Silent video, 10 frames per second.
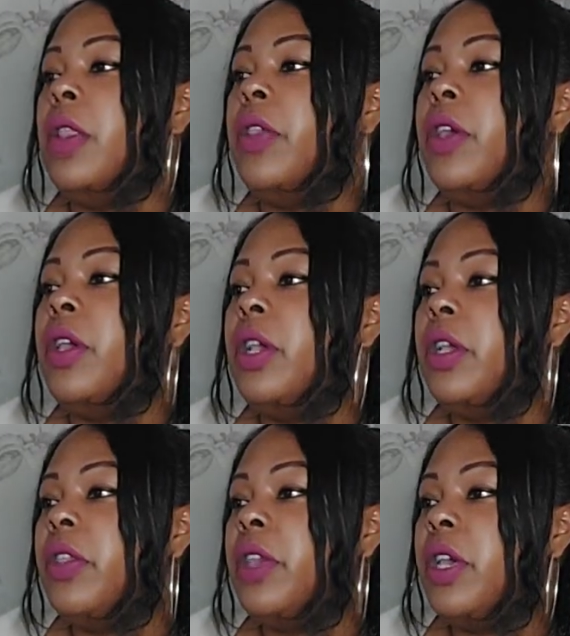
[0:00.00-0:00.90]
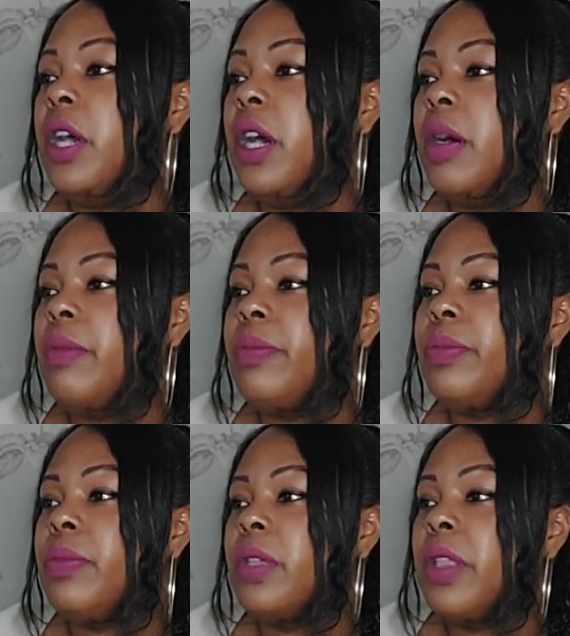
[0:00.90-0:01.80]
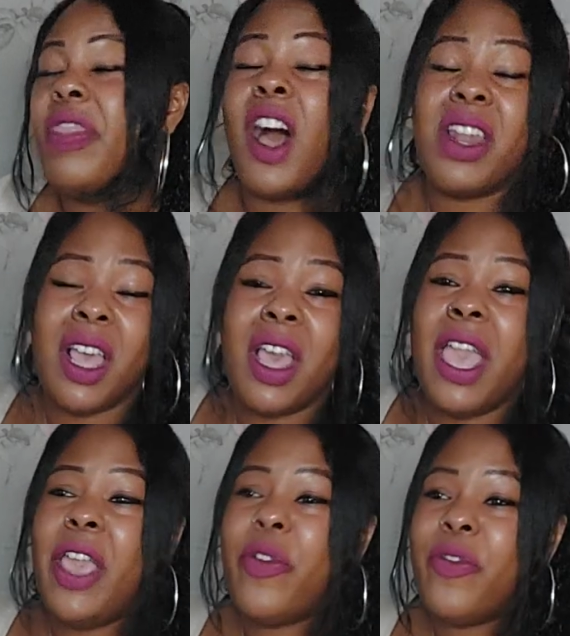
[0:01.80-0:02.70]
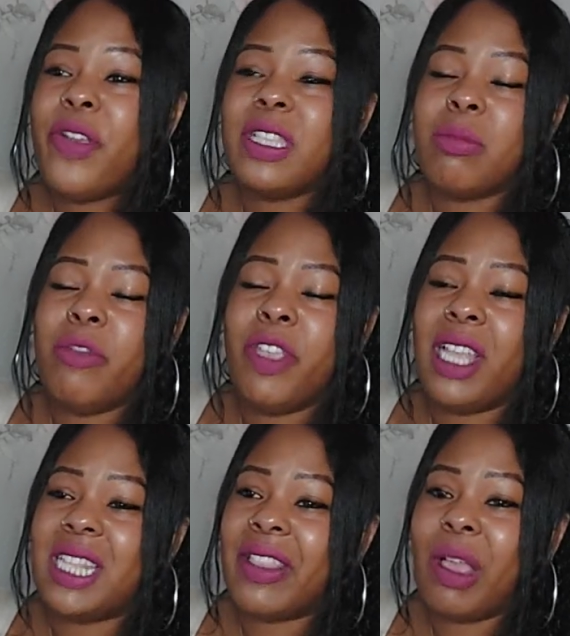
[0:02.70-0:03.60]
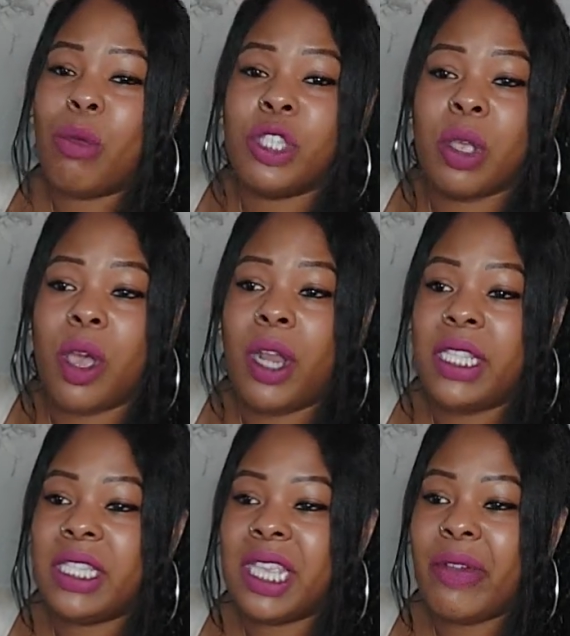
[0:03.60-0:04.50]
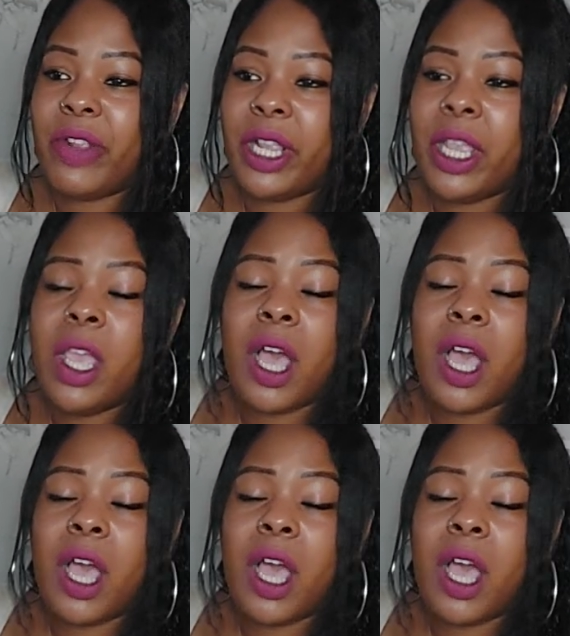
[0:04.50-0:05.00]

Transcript: The, the, um, and if some of you guys like that was so unnecessary